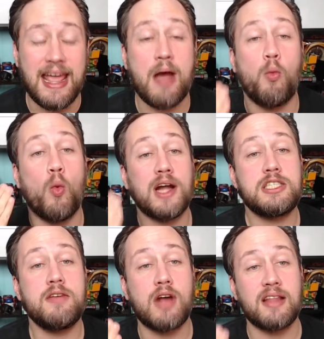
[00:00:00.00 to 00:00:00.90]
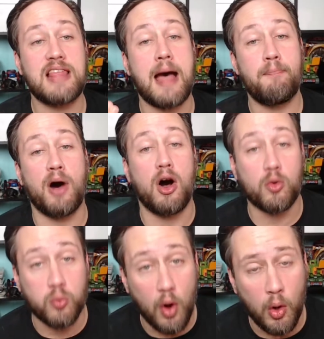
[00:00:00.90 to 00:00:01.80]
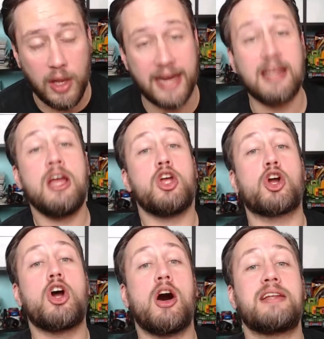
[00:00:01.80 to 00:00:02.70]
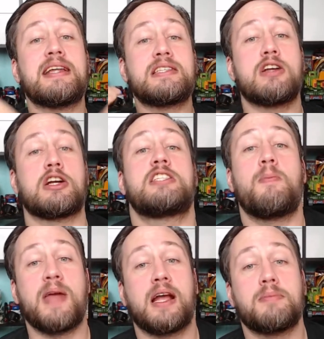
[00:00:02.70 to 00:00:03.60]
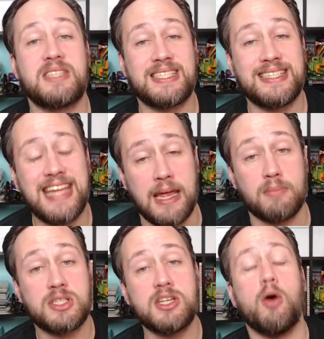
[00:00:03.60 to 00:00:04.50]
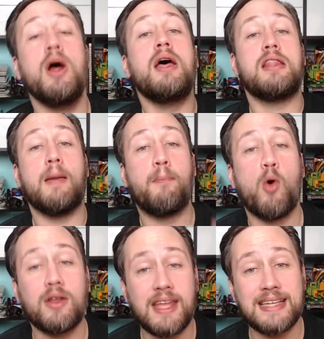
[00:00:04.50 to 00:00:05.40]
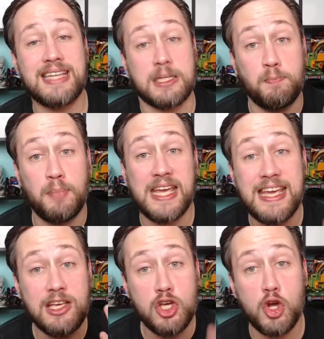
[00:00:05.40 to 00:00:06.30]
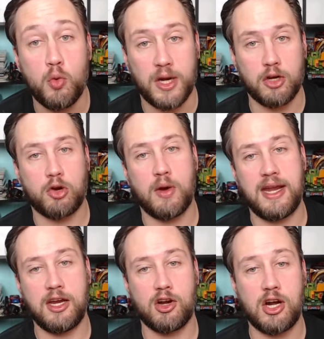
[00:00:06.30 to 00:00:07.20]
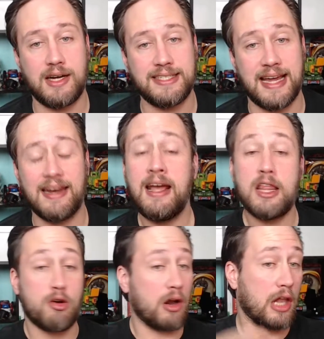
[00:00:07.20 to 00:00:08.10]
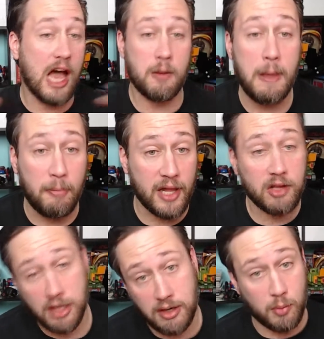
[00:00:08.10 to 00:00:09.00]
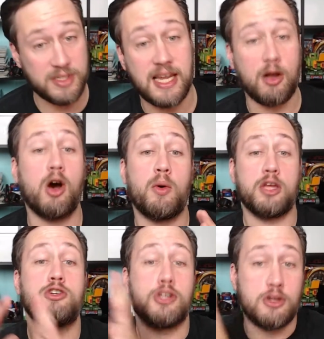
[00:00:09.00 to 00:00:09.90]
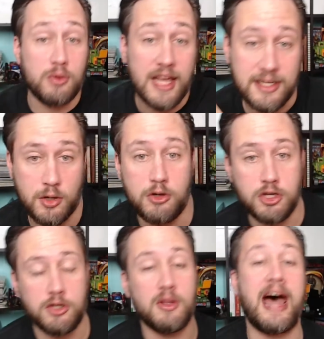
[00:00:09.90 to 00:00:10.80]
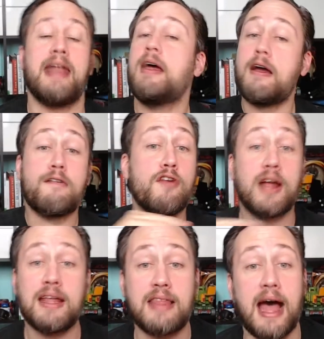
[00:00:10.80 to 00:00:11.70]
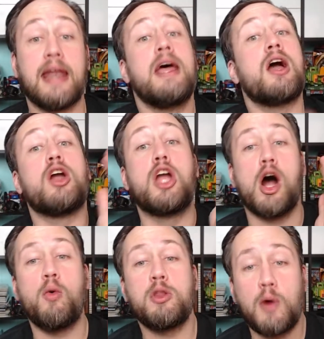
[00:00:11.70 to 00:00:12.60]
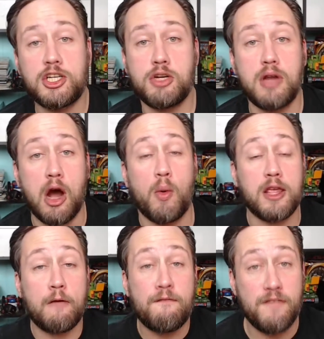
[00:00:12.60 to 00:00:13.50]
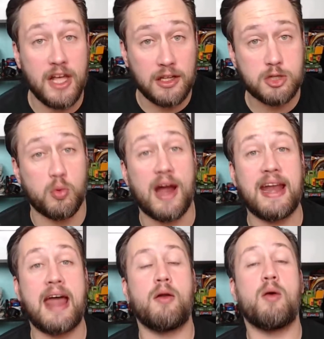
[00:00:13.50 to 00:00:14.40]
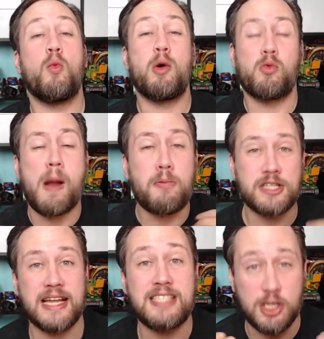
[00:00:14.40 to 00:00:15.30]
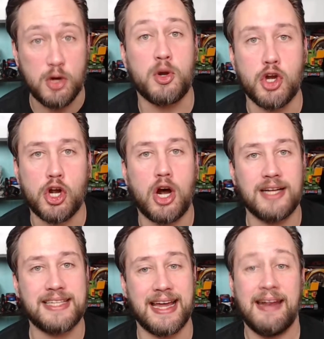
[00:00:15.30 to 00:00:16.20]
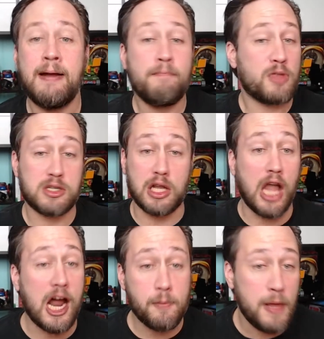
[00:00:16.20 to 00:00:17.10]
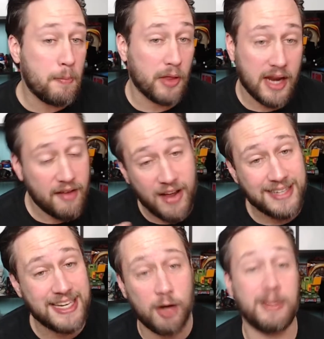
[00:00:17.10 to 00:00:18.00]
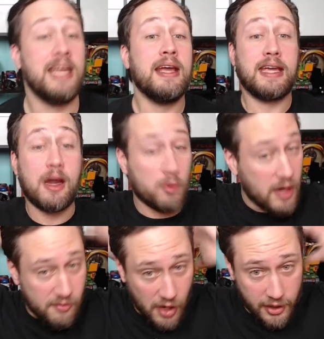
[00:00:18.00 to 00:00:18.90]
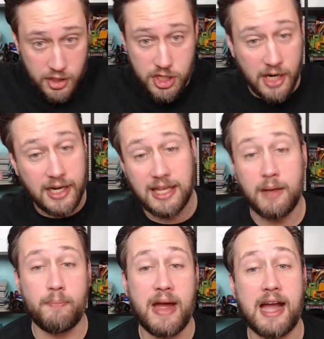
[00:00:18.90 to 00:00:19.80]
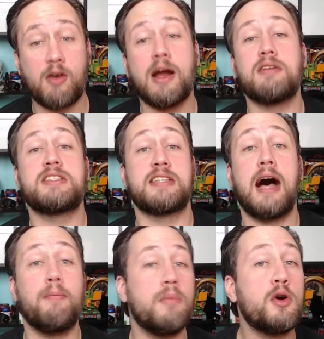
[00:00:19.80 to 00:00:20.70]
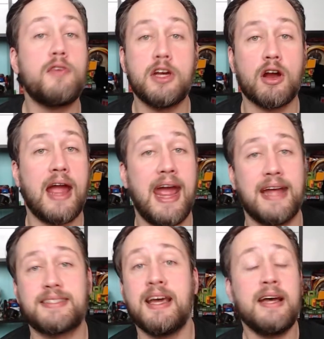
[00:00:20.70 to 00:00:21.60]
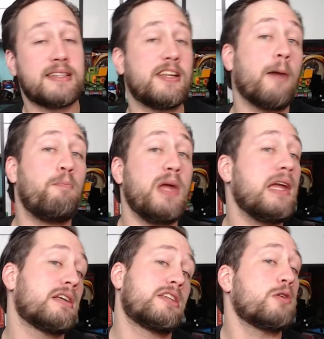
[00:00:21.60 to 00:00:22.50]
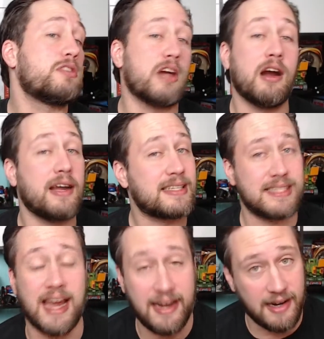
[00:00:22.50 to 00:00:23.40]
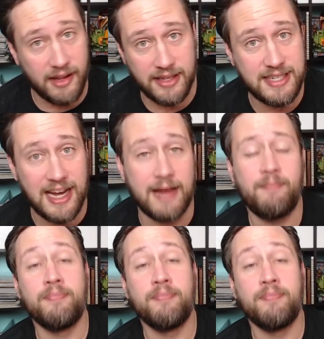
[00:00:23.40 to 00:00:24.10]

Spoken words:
And once you've got that ball rolling, your content starts to pick up steam. So the important thing is this: be you when you're creating your content. There are a lot of people out there that will say, oh, well, you should do this or you should do that. Forget that. Go with what you know, what you feel is right, and what represents you in your content. There's a lot of people that I've had tell me, get rid of all the junk in the background, stop moving your hands, stop being so darn excited all the time.